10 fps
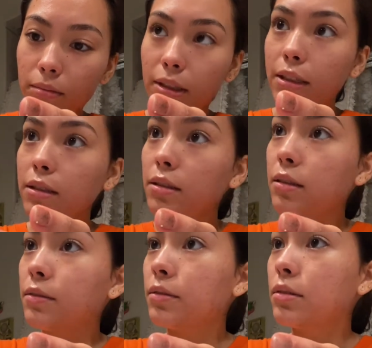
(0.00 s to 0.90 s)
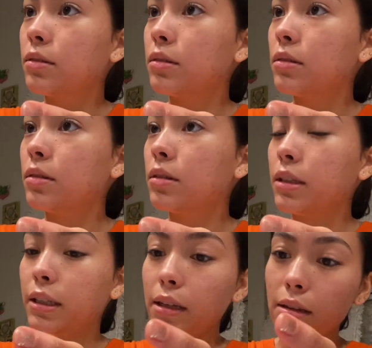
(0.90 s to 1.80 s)
this is the,
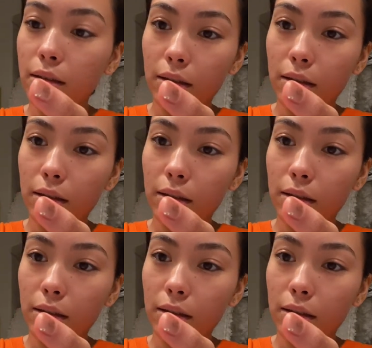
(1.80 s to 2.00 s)
yeah,